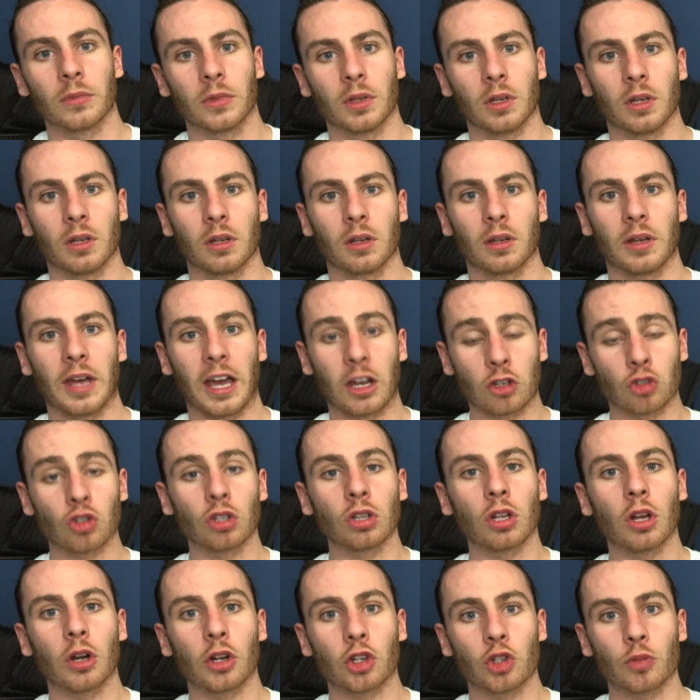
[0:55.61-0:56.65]
The extra
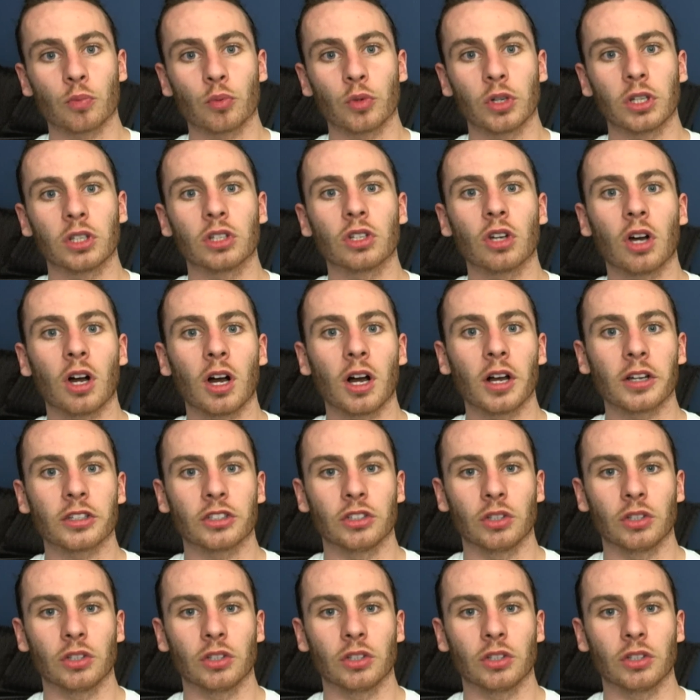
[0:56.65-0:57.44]
large breed dogs,